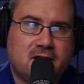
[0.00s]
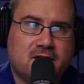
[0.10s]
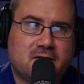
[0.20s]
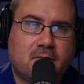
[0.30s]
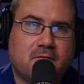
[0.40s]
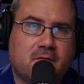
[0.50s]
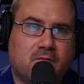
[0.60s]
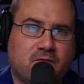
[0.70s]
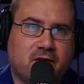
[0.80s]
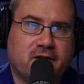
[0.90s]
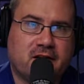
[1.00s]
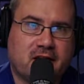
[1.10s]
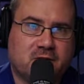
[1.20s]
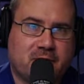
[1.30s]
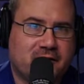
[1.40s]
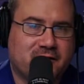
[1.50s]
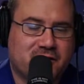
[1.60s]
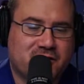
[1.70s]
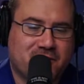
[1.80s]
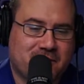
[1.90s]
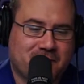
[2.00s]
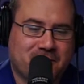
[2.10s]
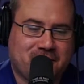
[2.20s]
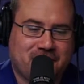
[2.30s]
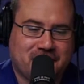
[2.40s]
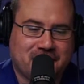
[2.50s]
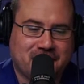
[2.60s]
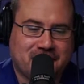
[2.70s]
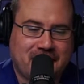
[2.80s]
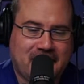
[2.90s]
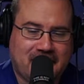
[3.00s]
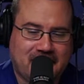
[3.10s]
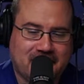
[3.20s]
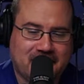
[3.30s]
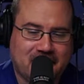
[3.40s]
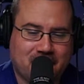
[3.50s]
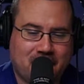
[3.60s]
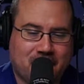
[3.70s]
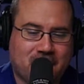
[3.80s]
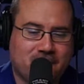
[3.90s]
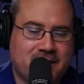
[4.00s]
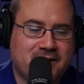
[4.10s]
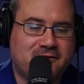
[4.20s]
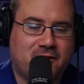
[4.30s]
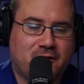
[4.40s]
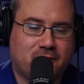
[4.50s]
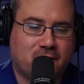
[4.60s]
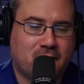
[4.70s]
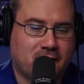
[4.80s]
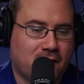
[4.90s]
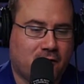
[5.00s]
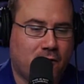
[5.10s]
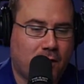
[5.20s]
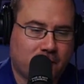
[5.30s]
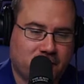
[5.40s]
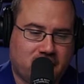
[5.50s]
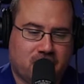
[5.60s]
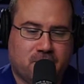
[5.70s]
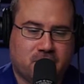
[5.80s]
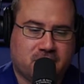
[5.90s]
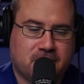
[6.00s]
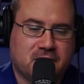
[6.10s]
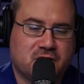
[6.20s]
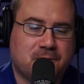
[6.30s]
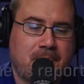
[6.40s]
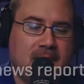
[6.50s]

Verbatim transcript: some of them really catch my attention and make me think. And I'm going to read to you a, a quote that came from this pitch.